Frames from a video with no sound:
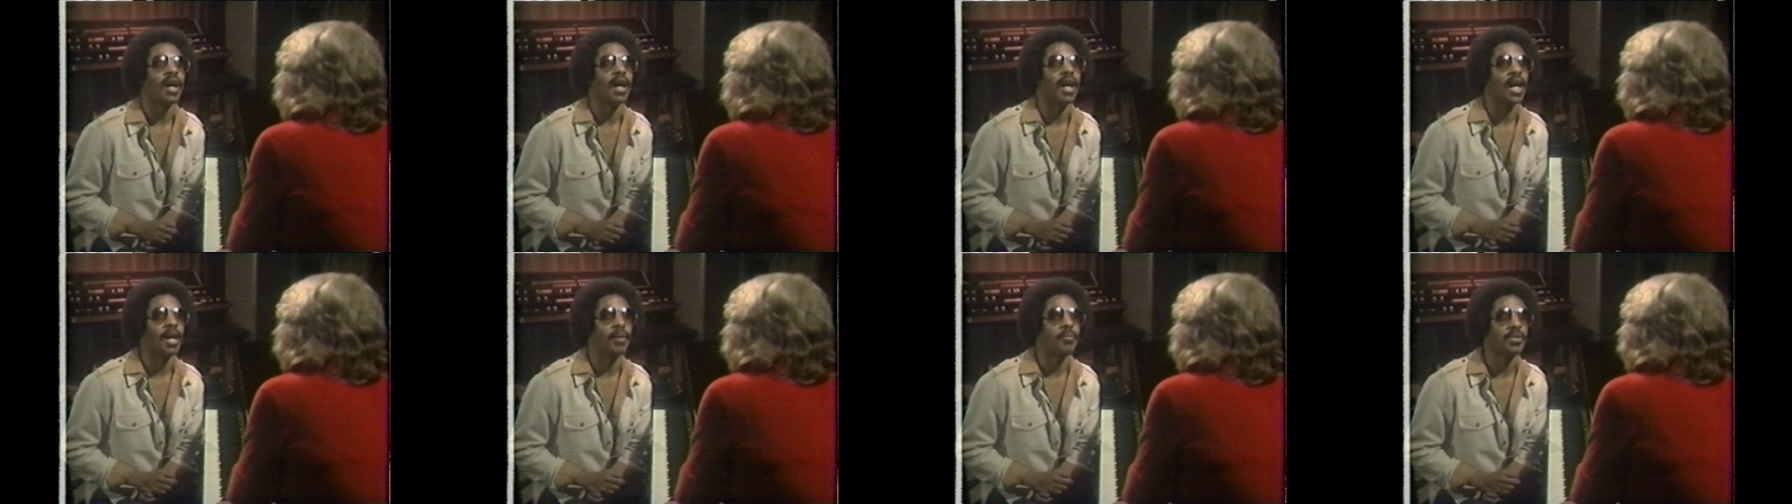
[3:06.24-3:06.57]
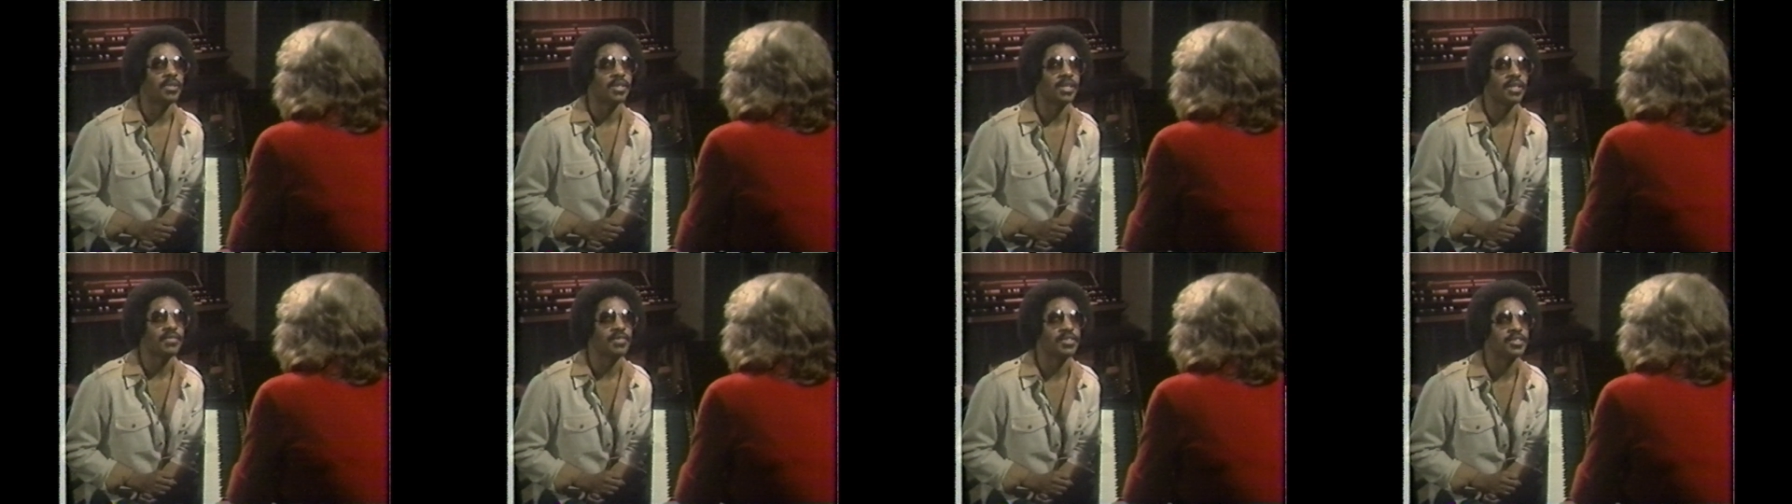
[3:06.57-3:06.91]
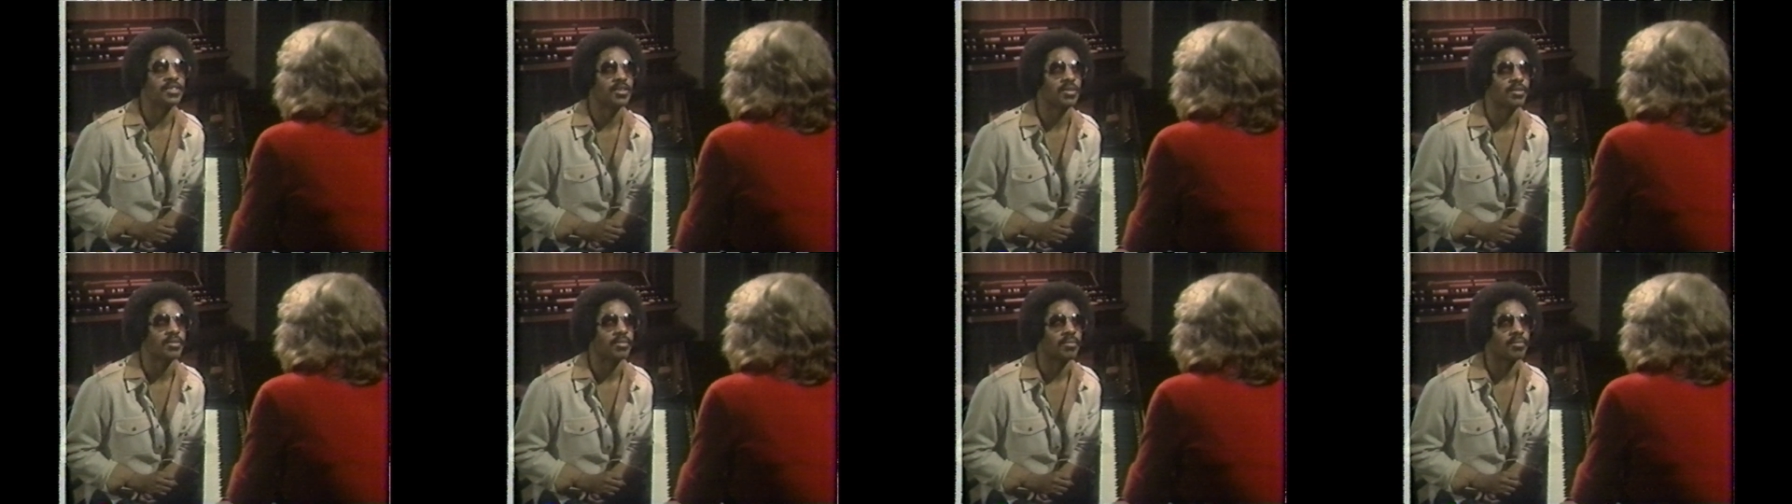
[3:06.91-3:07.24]
I believe
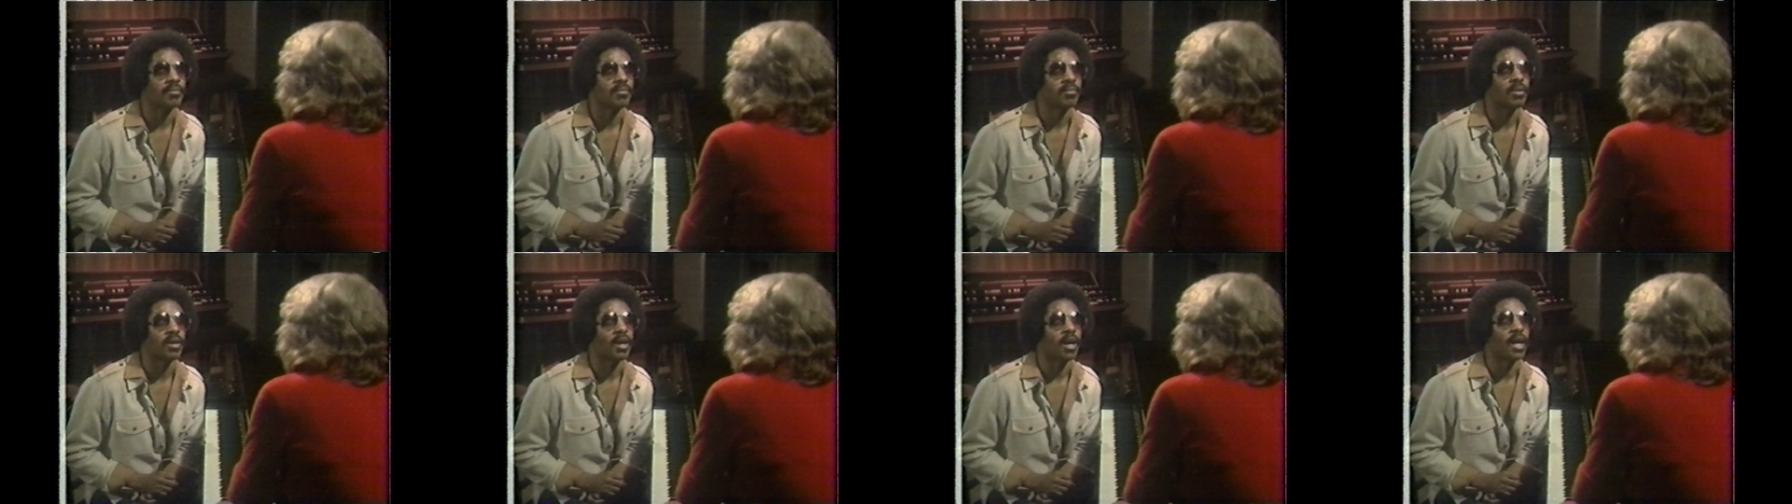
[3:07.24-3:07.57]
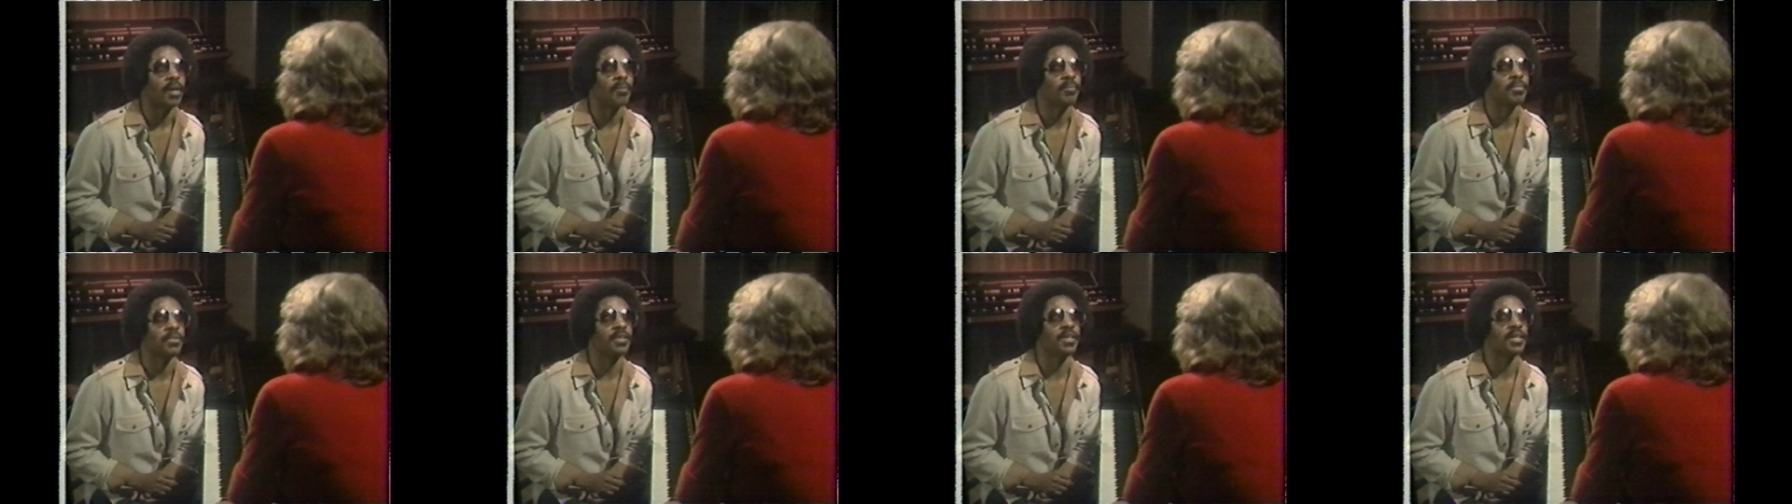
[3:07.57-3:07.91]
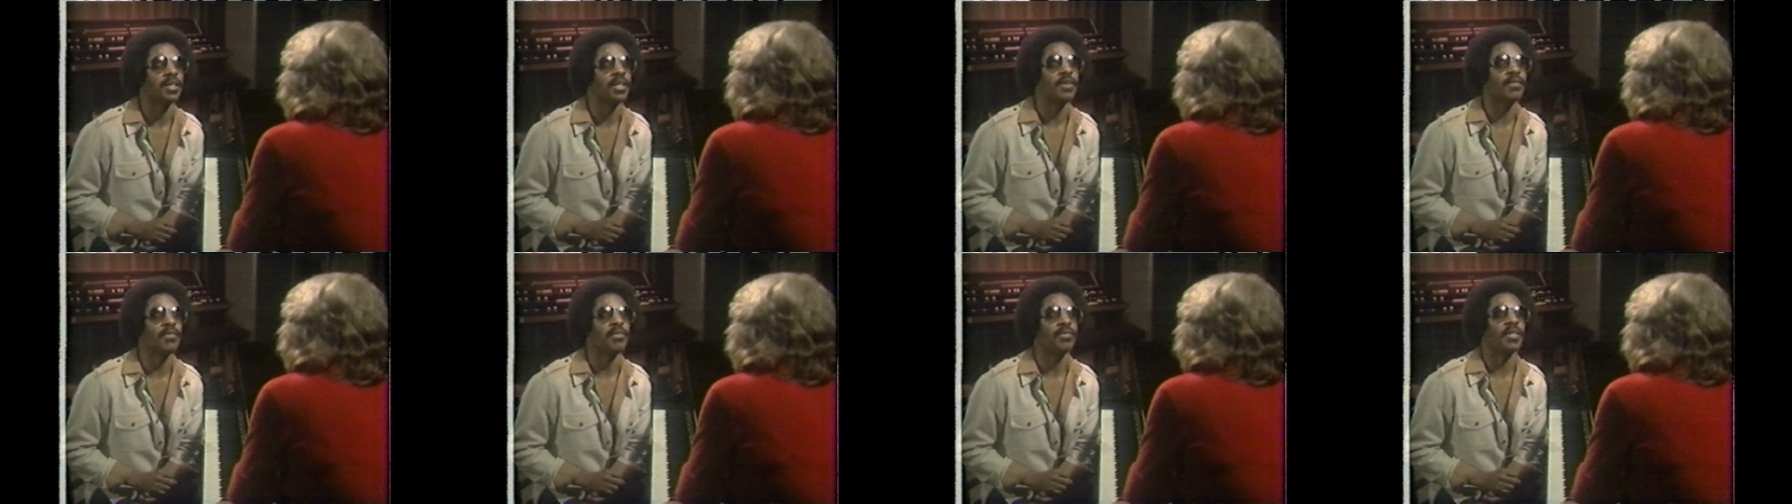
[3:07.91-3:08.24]
so. I
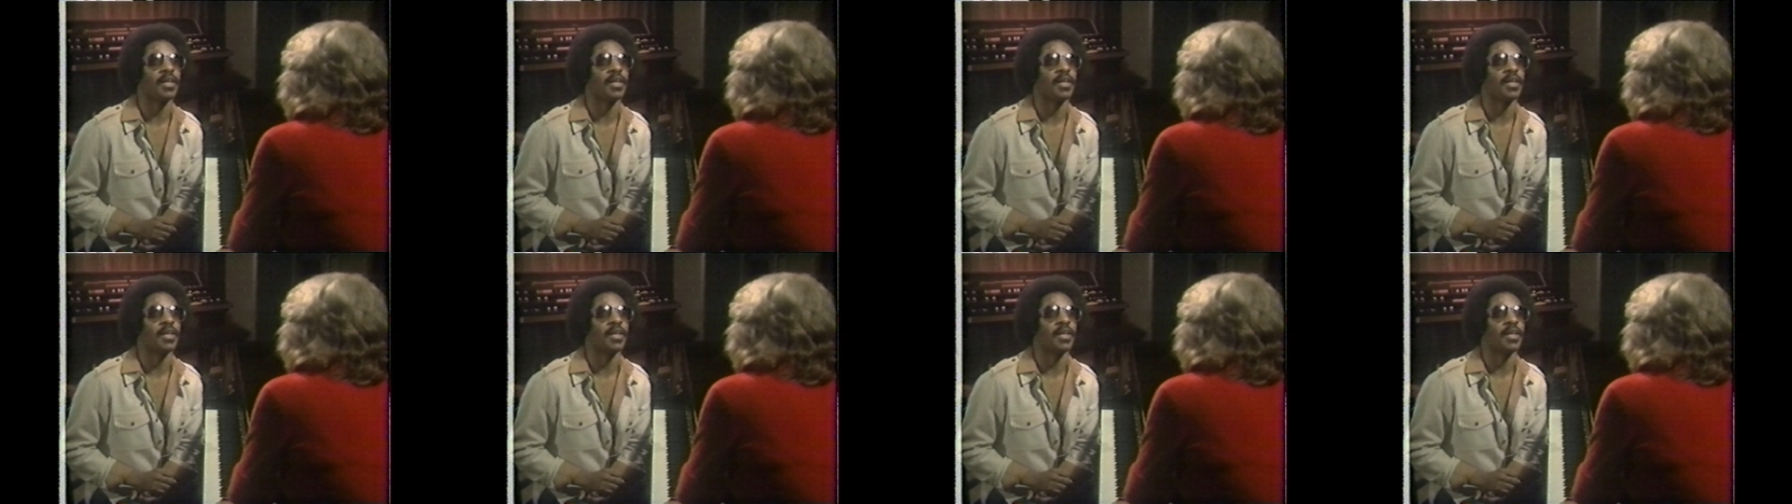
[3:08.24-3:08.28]
believe